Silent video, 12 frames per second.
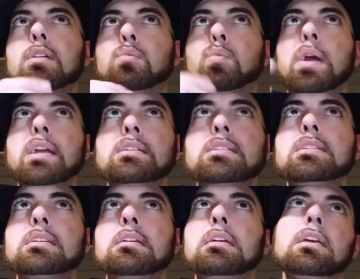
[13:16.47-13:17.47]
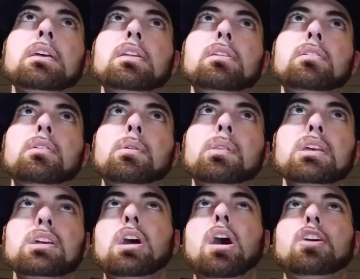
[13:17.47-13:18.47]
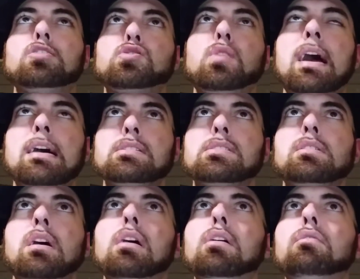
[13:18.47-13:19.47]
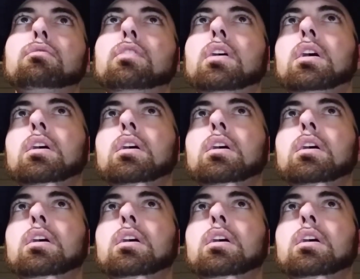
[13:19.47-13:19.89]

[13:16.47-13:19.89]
race in the contrast of